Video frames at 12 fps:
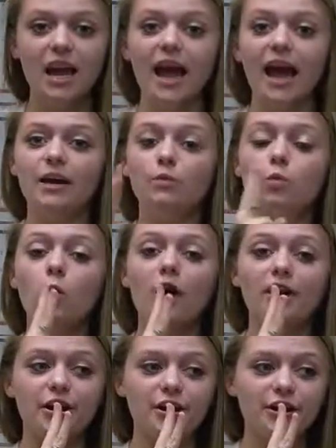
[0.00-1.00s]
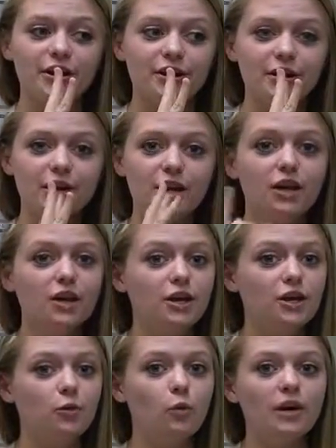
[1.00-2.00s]
And water.
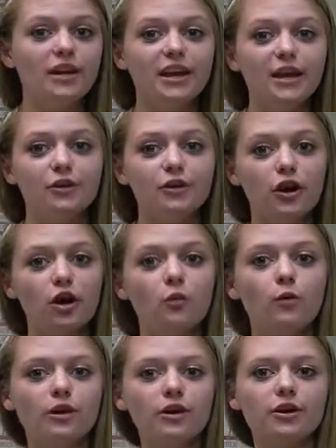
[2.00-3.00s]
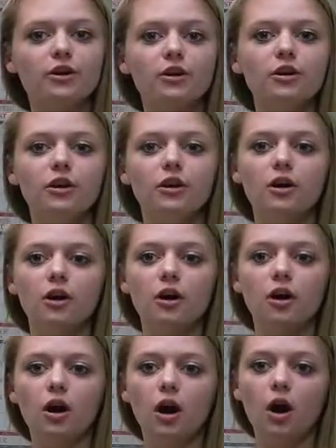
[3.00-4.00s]
You want to get your coworker
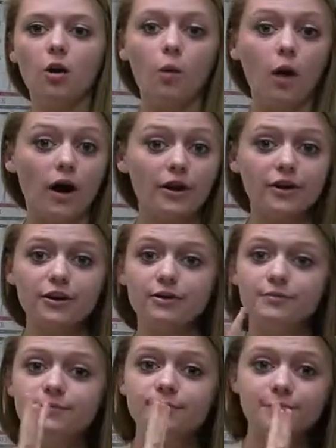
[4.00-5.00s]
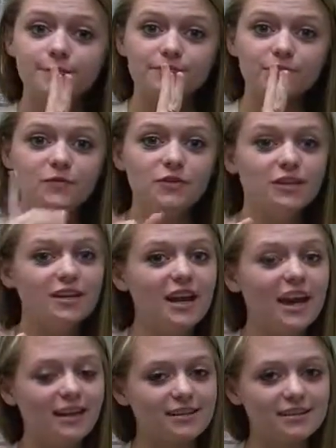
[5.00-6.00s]
a water? You can
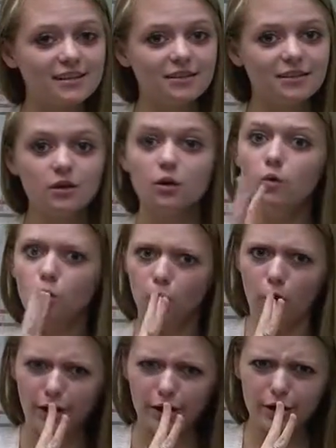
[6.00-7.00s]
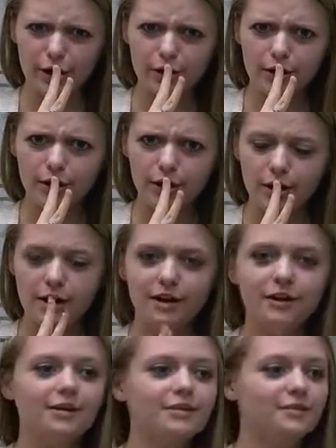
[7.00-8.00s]
ask, water?
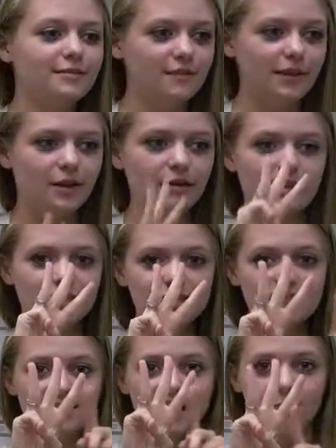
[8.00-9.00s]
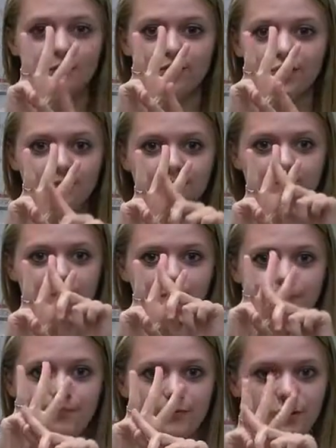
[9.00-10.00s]
This is a W
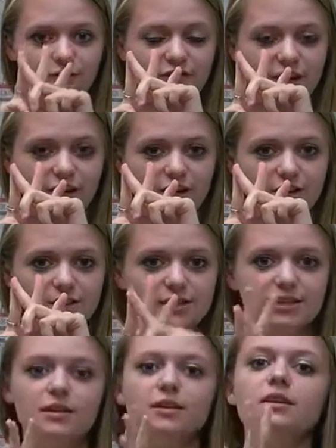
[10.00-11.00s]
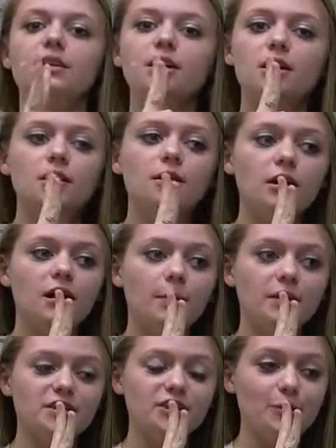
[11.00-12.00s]
with your fingers
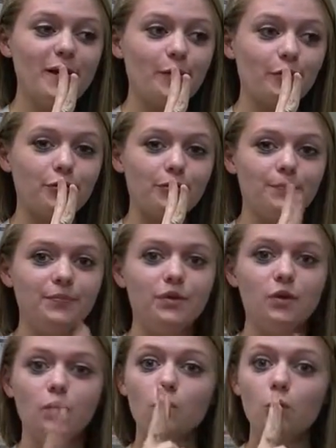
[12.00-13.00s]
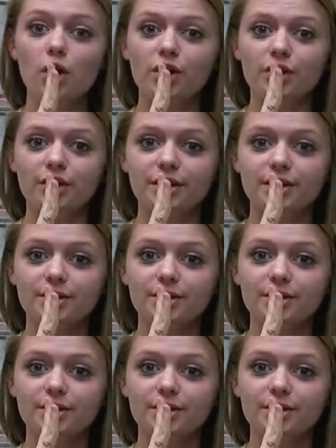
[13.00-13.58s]
coming to your mouth. Water.